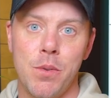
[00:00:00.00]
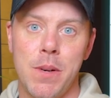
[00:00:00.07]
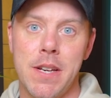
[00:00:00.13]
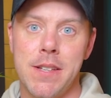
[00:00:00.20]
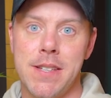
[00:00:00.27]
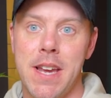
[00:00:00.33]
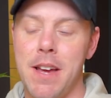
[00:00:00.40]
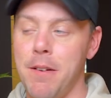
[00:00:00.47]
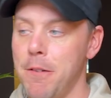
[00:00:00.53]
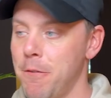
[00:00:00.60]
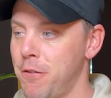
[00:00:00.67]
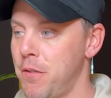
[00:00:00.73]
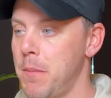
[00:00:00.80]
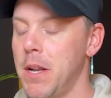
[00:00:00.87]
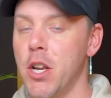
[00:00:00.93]
is get
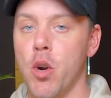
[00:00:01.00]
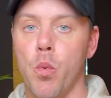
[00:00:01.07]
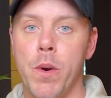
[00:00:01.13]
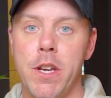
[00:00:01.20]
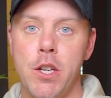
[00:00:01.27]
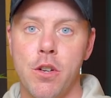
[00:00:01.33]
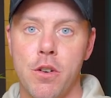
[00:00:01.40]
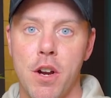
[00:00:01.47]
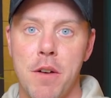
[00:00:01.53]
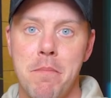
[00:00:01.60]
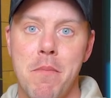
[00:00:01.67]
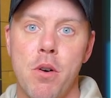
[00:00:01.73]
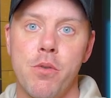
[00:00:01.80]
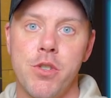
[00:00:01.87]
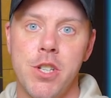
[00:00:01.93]
familiar with your
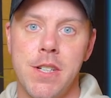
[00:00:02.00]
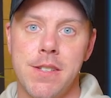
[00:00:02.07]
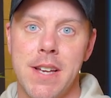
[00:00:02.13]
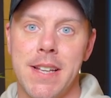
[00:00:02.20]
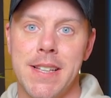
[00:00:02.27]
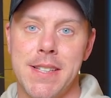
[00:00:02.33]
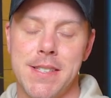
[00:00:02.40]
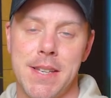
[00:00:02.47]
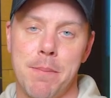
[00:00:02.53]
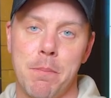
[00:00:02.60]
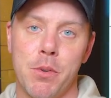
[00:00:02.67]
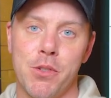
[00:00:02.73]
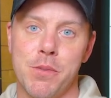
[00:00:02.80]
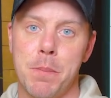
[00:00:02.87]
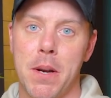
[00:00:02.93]
emojis and the
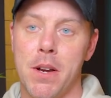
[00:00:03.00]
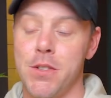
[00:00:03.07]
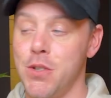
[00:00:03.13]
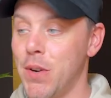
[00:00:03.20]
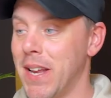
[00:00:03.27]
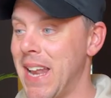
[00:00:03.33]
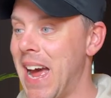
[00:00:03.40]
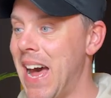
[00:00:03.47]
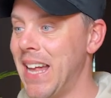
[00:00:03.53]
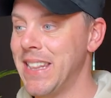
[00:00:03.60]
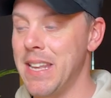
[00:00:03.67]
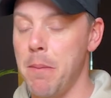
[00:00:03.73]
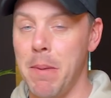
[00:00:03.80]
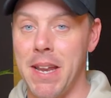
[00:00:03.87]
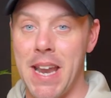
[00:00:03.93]
symbols because you can add
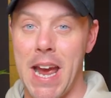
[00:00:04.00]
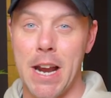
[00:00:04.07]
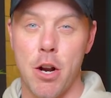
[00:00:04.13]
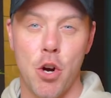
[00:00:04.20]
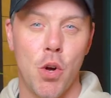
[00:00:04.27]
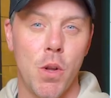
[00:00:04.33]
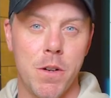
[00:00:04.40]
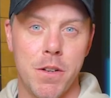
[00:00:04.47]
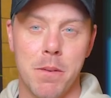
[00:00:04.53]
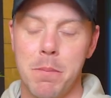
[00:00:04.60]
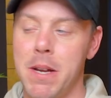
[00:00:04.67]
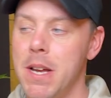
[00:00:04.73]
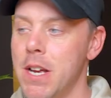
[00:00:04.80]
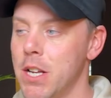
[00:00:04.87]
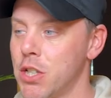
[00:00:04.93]
them in and color them
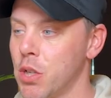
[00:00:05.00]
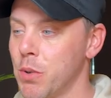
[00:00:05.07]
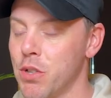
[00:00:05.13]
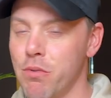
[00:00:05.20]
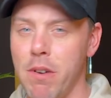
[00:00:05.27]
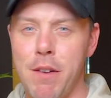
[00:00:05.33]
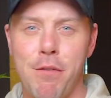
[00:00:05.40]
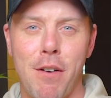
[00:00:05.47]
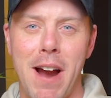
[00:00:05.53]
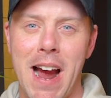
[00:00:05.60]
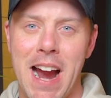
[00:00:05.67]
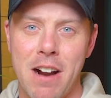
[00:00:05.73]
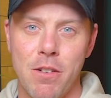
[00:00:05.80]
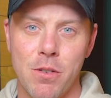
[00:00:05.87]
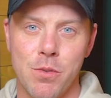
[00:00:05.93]
so it's great for
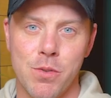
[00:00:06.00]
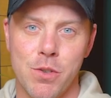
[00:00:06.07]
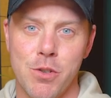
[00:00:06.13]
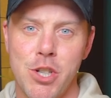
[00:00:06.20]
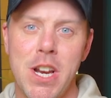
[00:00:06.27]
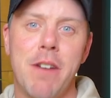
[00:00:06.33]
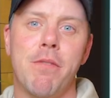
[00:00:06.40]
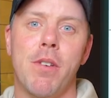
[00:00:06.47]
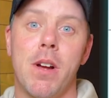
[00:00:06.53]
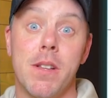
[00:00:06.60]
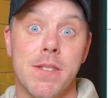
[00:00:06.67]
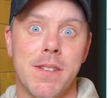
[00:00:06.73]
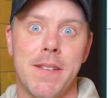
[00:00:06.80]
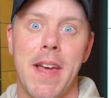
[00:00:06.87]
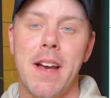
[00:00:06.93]
arrows or
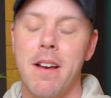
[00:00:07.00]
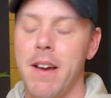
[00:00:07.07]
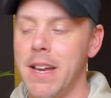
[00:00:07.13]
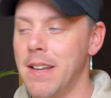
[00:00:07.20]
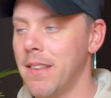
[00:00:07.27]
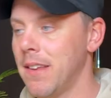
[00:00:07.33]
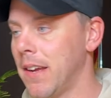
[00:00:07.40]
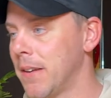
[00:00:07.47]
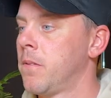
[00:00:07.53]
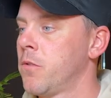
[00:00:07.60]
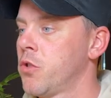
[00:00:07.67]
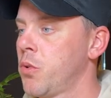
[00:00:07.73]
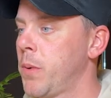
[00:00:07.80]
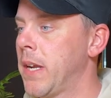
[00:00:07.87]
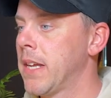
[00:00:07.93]
chevrons or that kind of thing
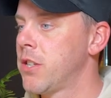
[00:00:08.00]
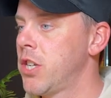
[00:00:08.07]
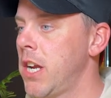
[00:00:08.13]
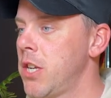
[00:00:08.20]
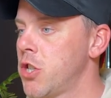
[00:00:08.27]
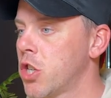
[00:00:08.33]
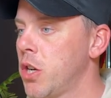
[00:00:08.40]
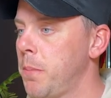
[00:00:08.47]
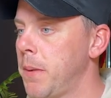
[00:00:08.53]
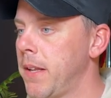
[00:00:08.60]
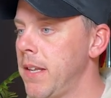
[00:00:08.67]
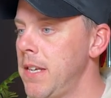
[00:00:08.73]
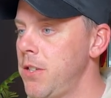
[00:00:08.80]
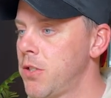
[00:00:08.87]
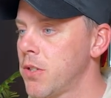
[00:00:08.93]
so we can change a couple of
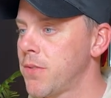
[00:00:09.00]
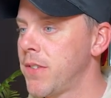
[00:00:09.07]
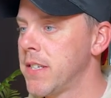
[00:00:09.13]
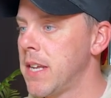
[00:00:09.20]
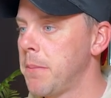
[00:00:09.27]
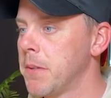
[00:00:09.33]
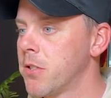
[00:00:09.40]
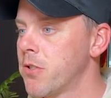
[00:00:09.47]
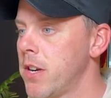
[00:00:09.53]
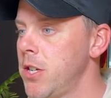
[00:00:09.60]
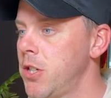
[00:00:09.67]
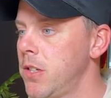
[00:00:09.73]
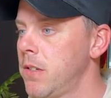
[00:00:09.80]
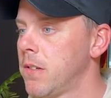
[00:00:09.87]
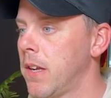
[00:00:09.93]
these just for
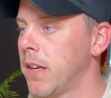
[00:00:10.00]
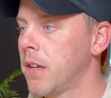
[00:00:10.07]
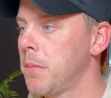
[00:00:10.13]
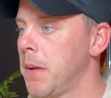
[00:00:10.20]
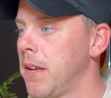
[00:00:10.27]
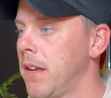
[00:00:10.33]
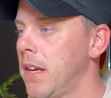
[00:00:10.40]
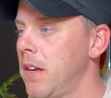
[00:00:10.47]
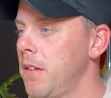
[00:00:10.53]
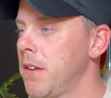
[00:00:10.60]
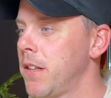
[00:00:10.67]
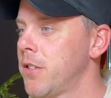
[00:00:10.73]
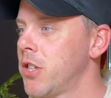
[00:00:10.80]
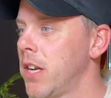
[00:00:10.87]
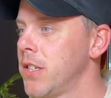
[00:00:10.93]
demonstration I come in here
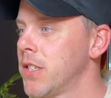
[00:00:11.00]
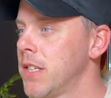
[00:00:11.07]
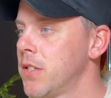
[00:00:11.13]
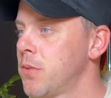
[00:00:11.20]
I'll change this